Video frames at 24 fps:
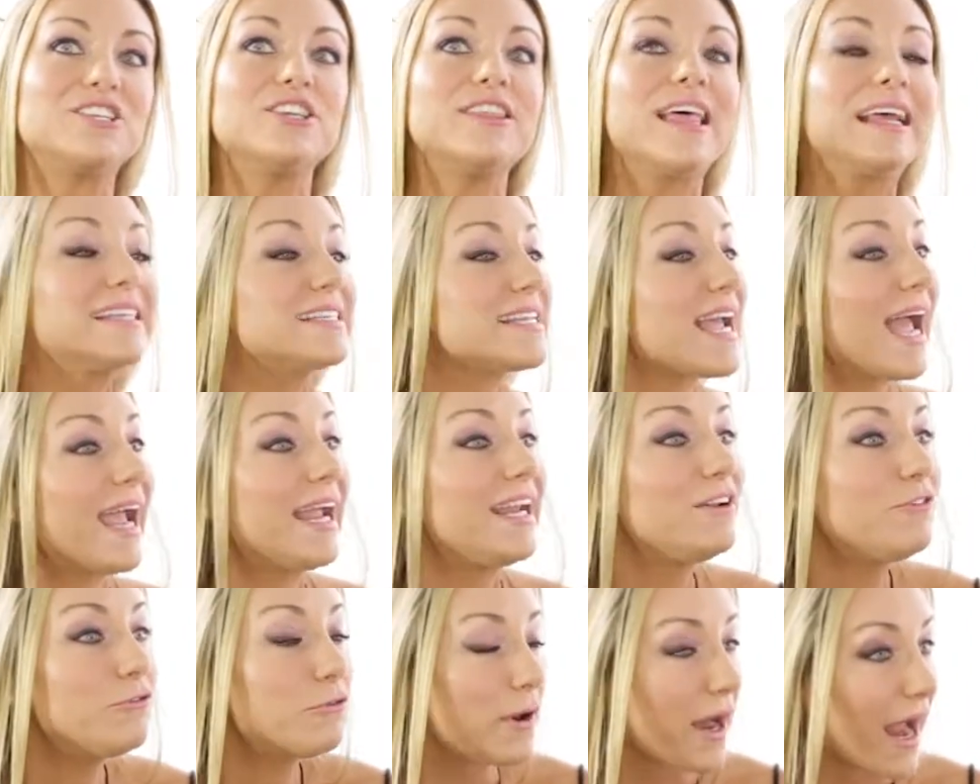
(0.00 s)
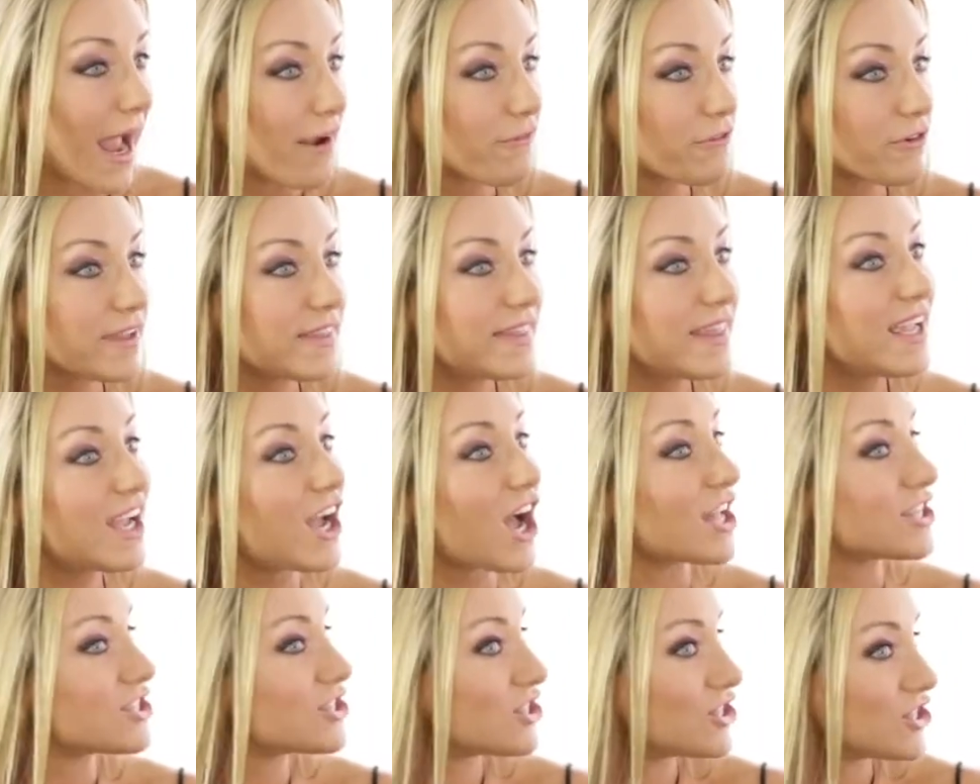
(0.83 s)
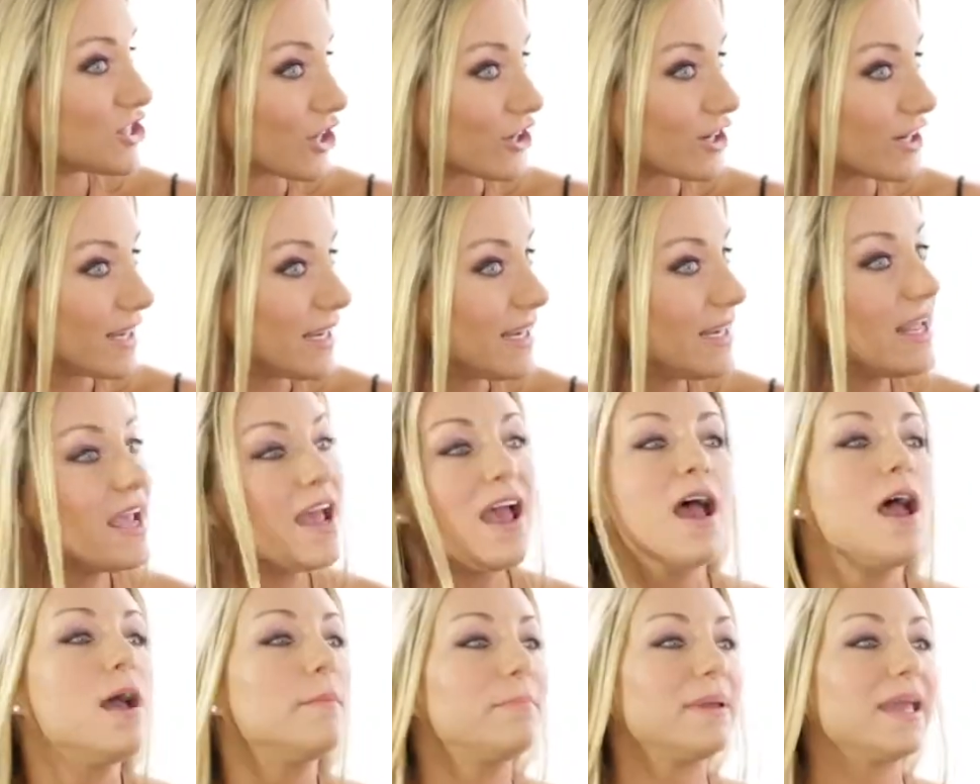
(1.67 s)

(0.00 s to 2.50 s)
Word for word: and that's kind of where awesome. everything got started mm -hmm.